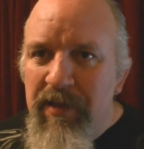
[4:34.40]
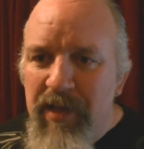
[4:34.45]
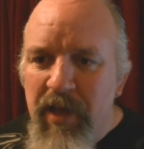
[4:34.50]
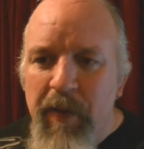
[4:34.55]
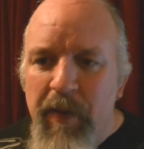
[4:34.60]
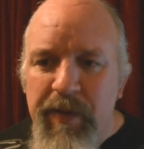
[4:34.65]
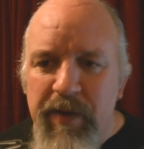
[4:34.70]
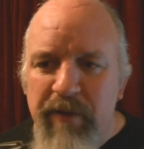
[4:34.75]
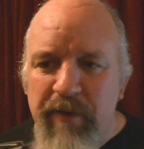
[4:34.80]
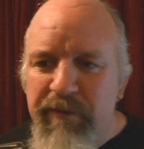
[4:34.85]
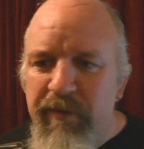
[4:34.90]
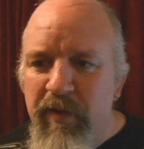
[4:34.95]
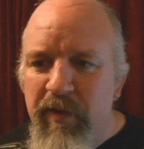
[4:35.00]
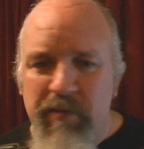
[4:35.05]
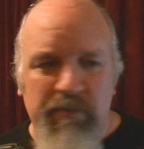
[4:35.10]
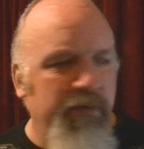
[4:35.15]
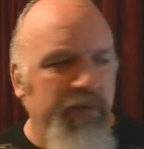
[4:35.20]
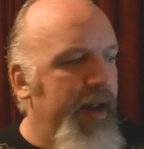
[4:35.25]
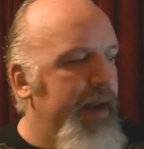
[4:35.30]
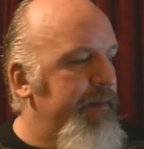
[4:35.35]
going off on
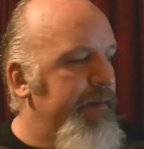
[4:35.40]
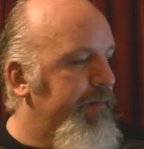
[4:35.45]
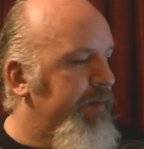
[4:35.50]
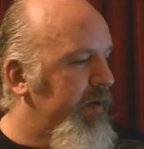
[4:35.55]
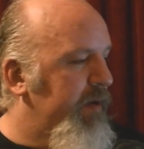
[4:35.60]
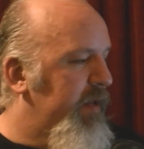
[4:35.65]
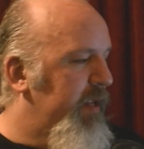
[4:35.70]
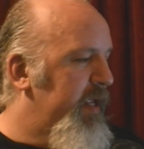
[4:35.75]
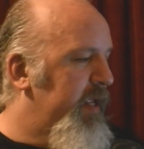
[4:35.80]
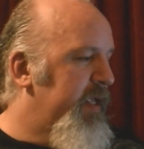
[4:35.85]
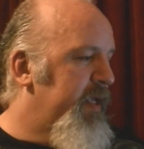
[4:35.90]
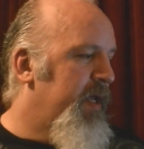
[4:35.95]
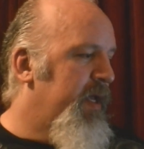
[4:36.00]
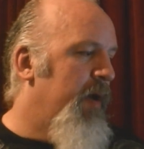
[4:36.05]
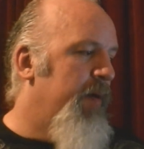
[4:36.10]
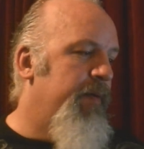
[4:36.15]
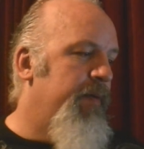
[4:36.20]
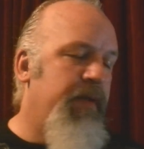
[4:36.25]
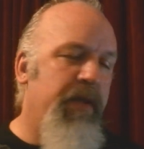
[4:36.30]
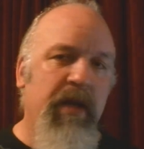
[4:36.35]
a but there you
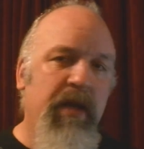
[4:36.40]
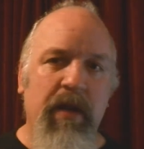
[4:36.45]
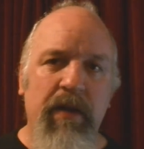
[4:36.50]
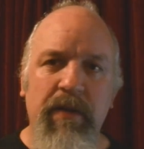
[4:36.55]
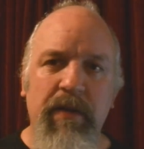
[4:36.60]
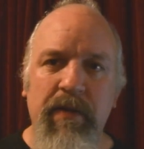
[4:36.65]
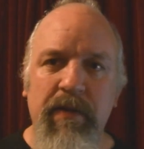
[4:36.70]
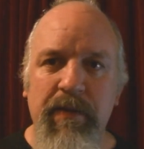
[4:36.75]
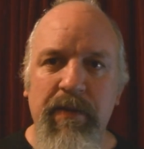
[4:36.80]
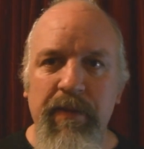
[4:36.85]
go, you know.